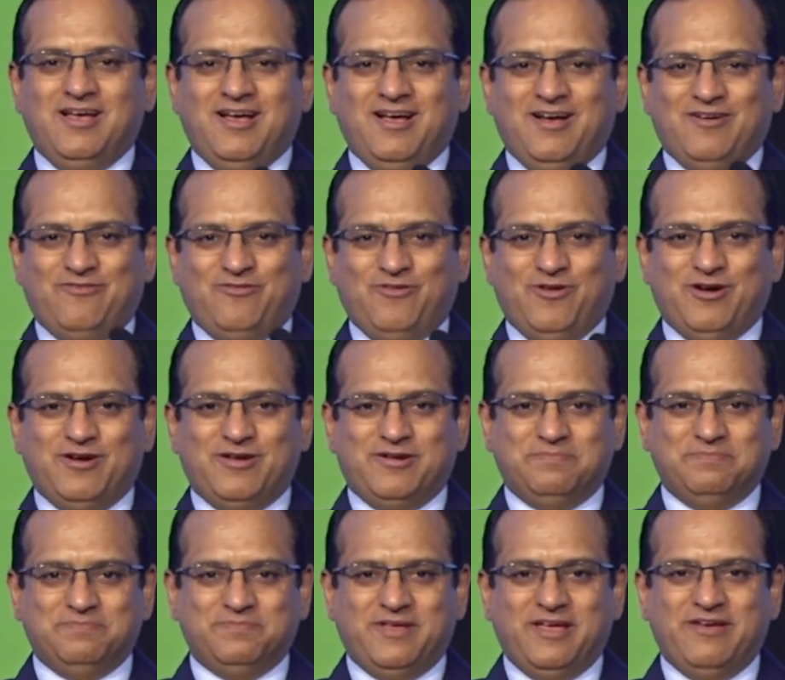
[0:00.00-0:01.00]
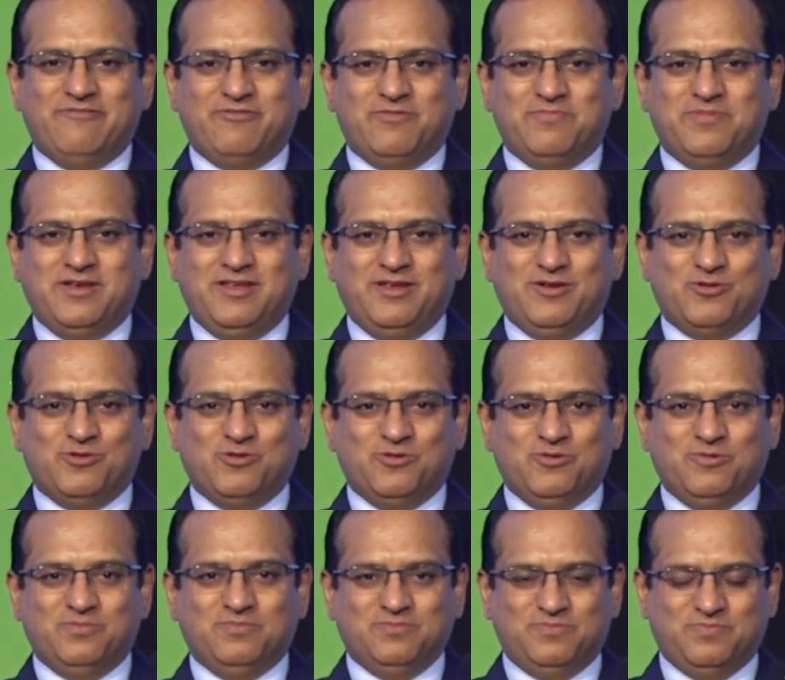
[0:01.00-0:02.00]
for everybody
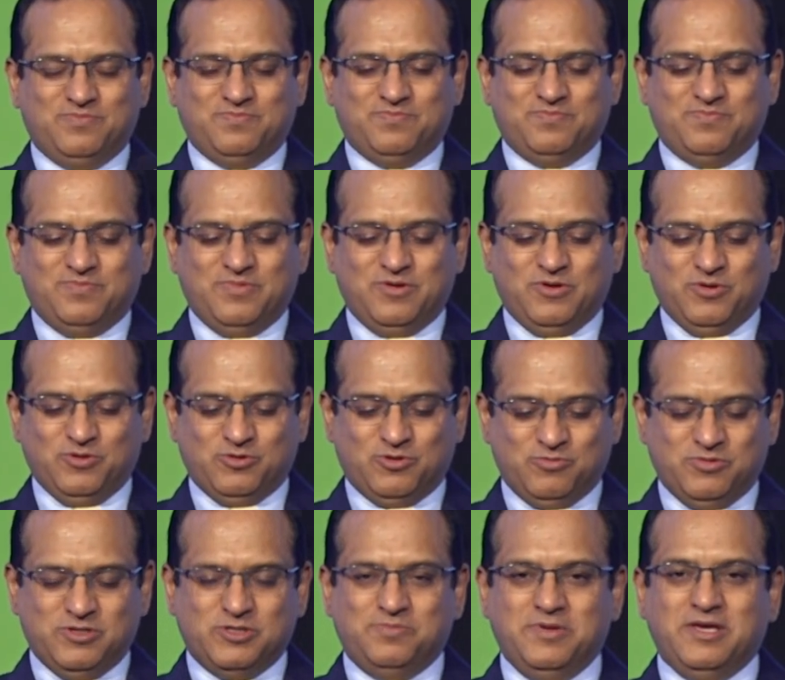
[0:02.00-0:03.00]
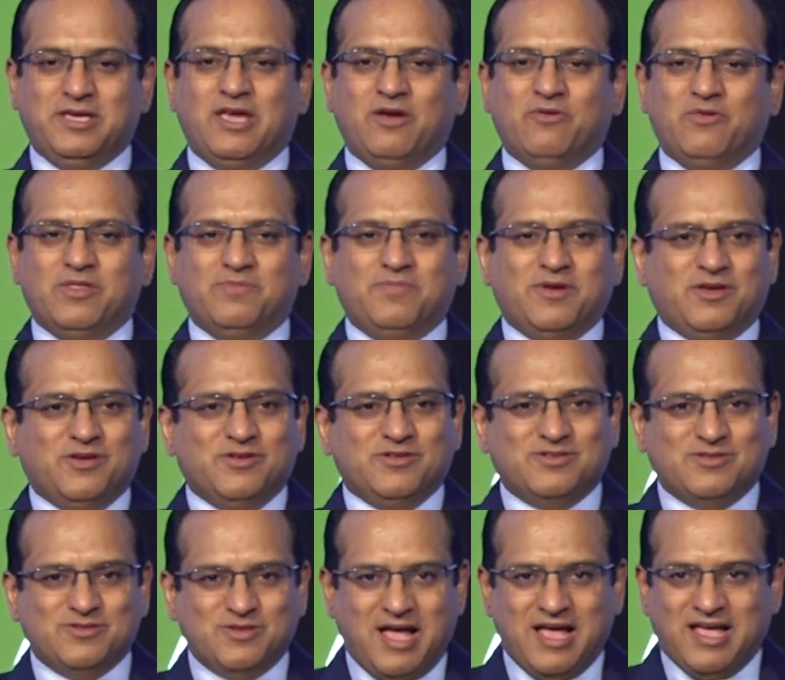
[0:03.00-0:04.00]
to, you know, to be speaking with
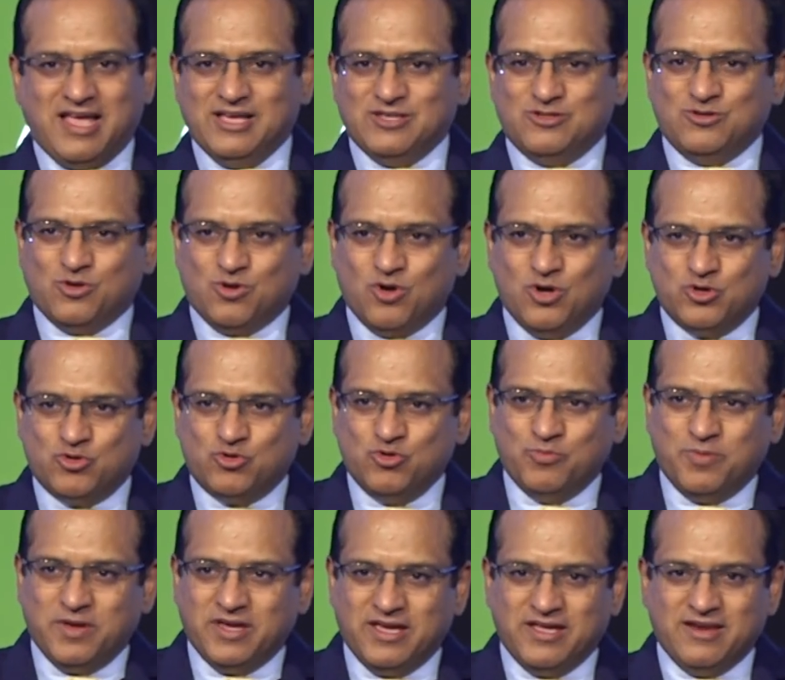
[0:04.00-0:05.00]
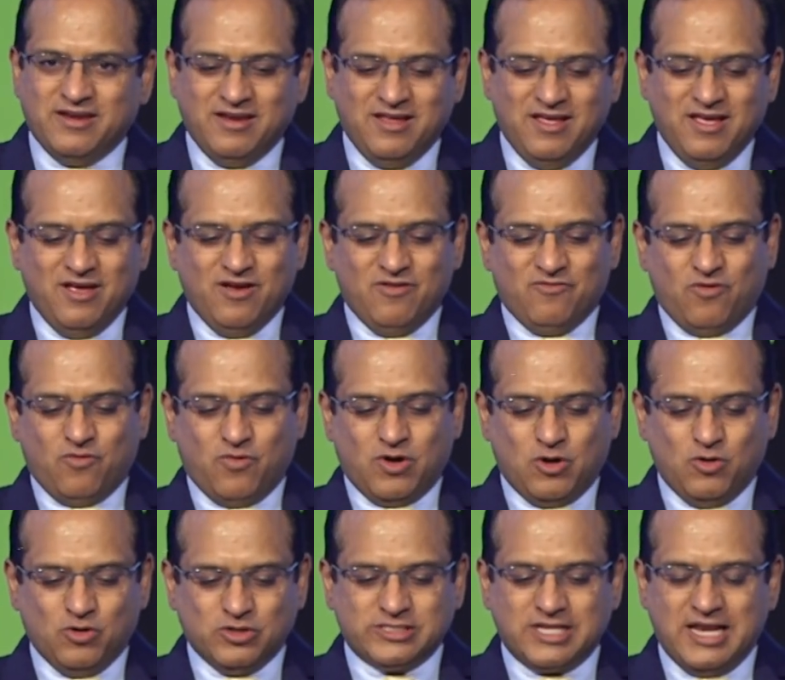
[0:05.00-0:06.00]
because I guess you're all trooping in for what
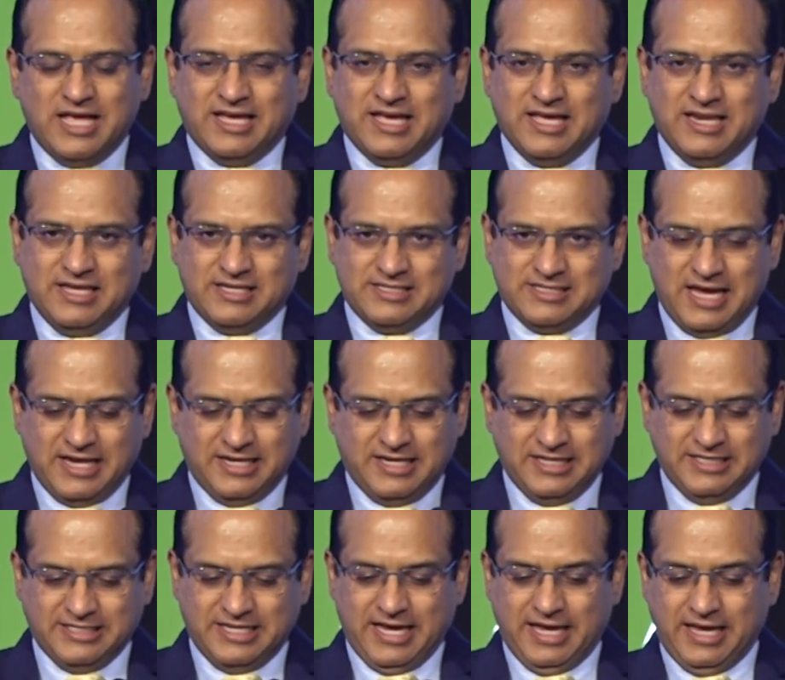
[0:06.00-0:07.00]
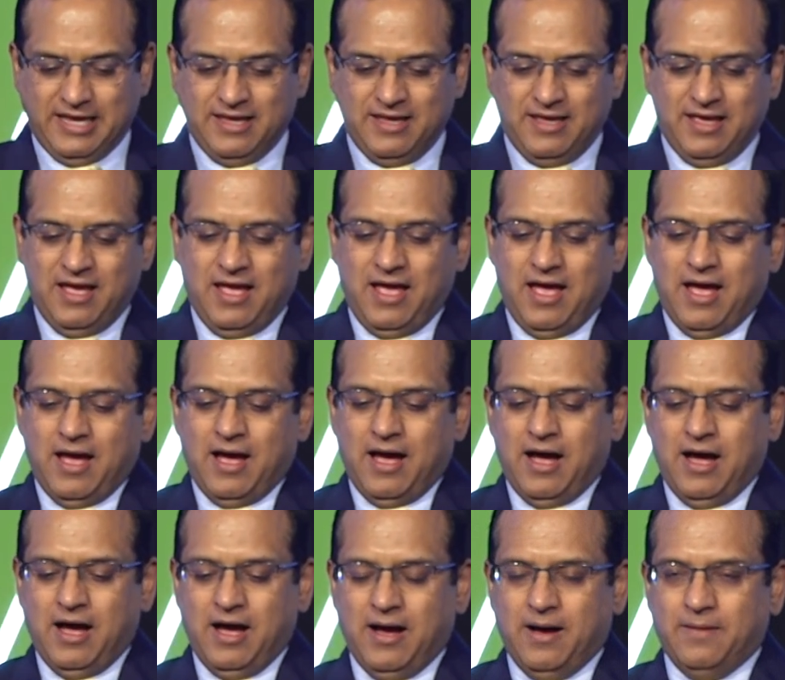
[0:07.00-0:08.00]
looks like an exciting day.
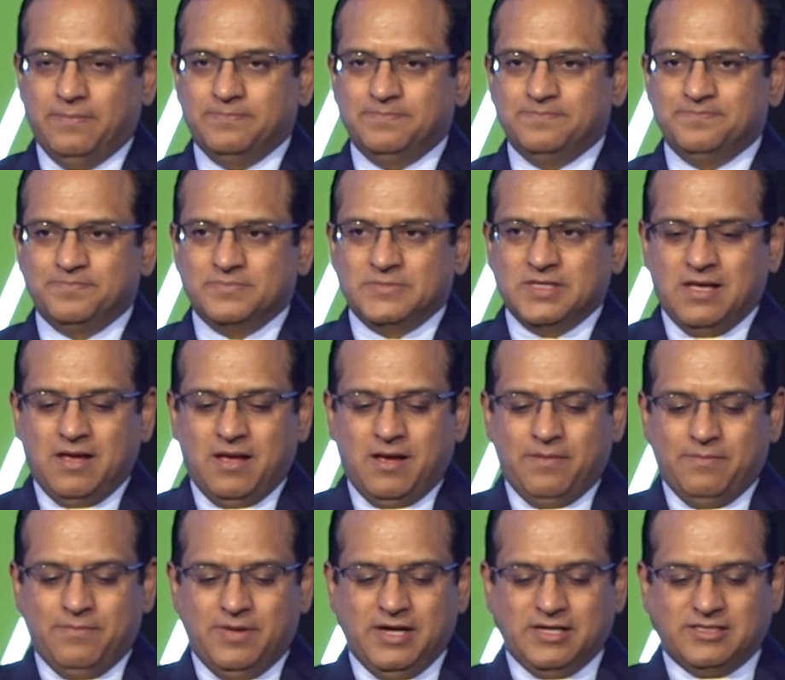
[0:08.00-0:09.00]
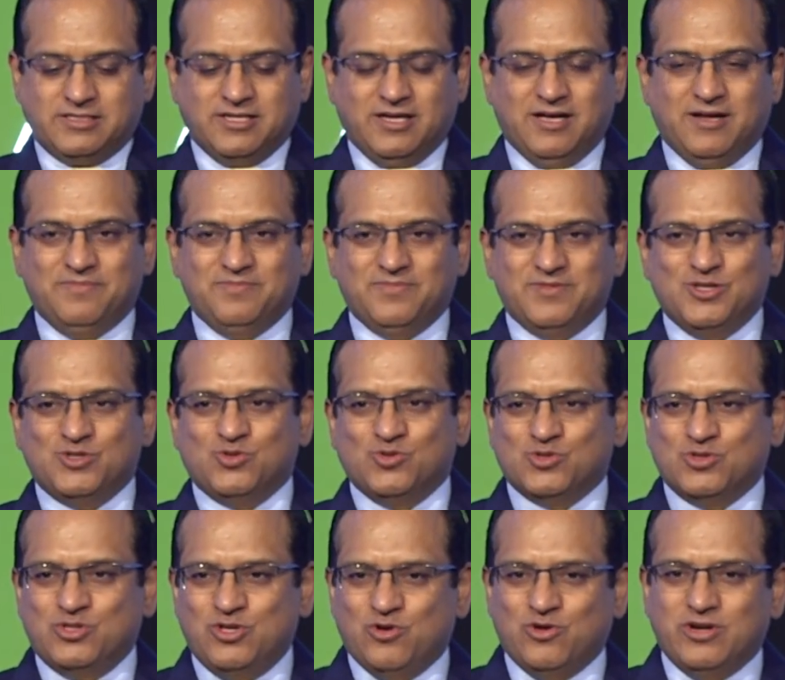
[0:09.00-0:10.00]
Uh, but uh, this
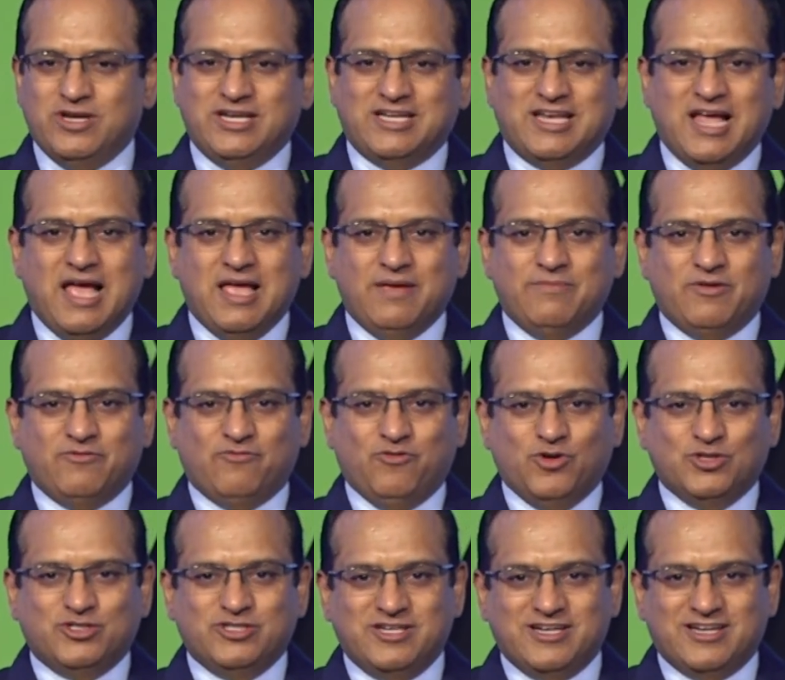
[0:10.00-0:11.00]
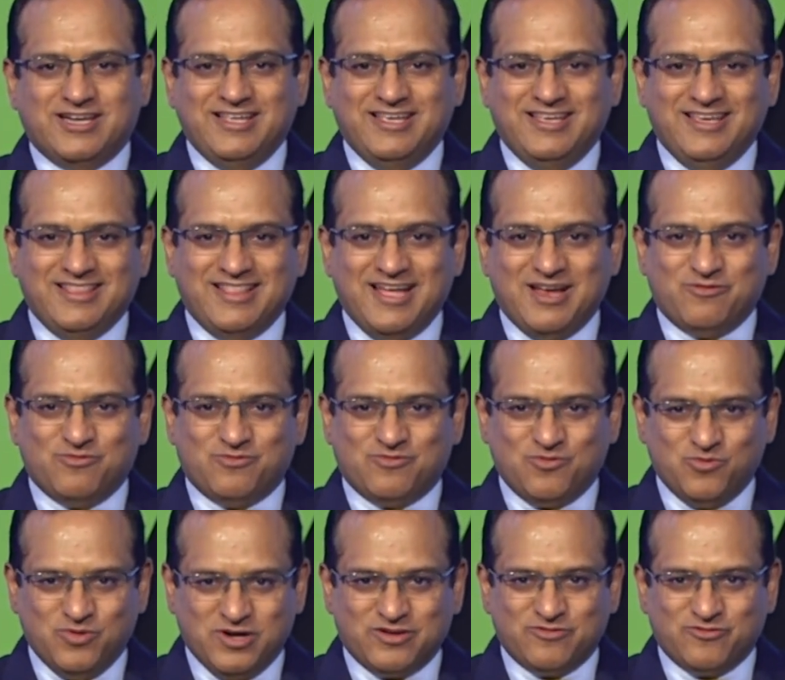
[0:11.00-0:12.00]
was the only time, unfortunately, that
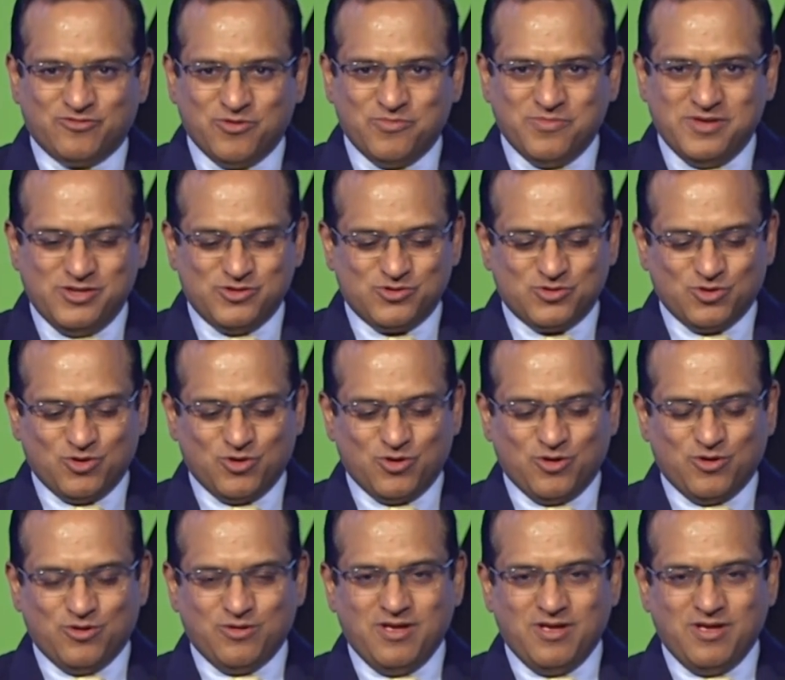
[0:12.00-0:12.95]
worked for me. So